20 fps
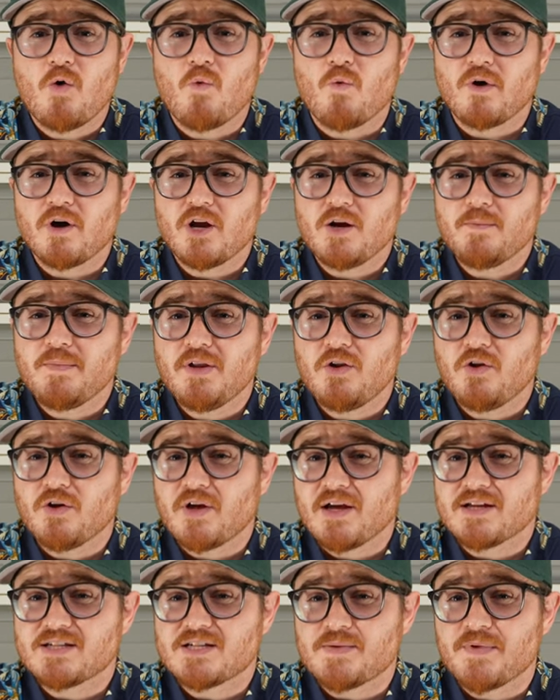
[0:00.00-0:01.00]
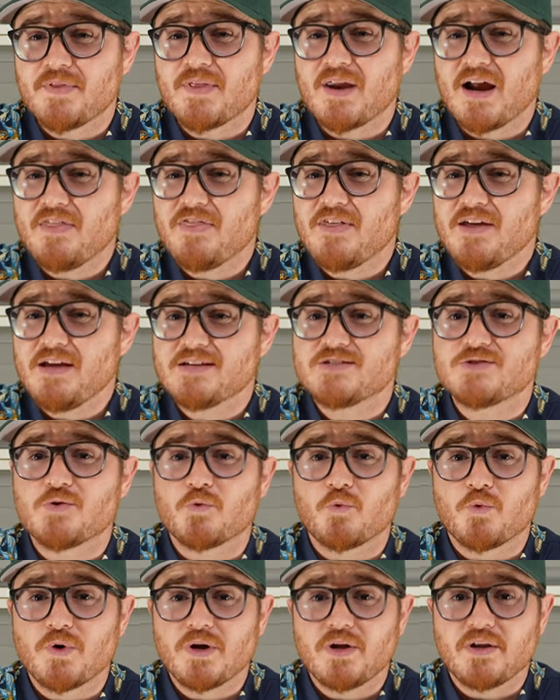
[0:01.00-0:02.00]
we're gonna be looking at something that I think is
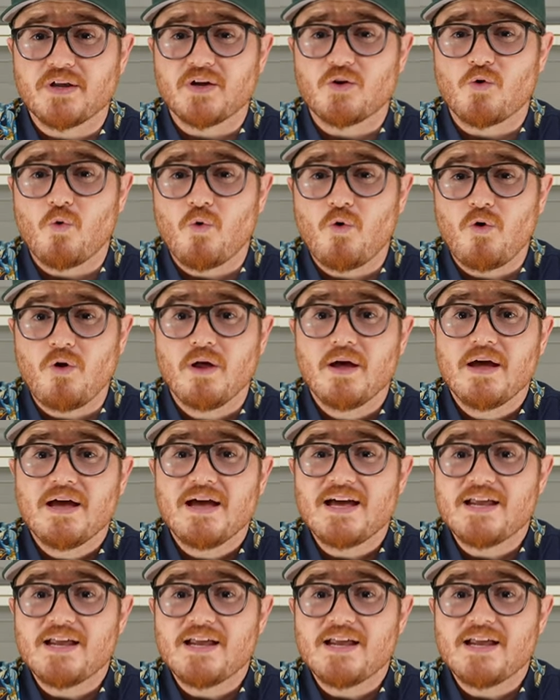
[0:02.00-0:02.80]
really cool.